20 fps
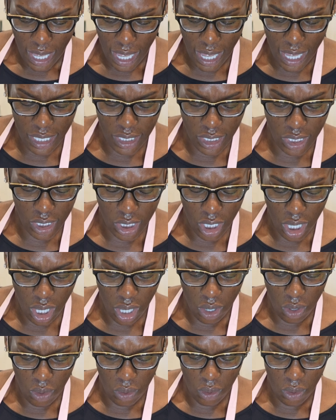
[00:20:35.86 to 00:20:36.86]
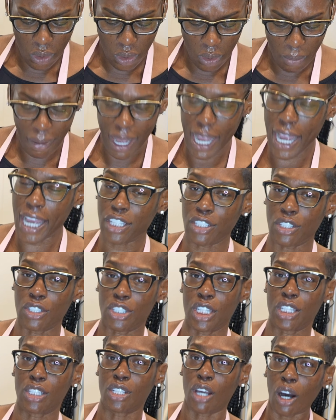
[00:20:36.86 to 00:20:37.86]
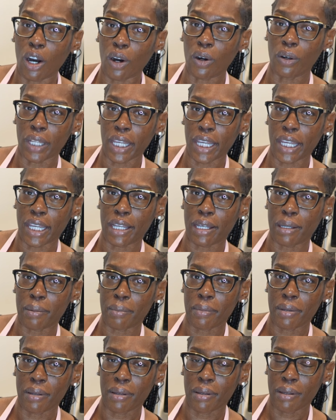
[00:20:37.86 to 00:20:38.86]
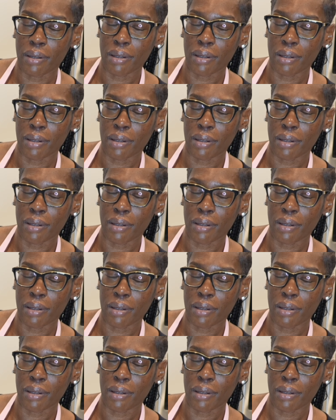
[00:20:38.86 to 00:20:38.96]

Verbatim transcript: And so, mind you, she told him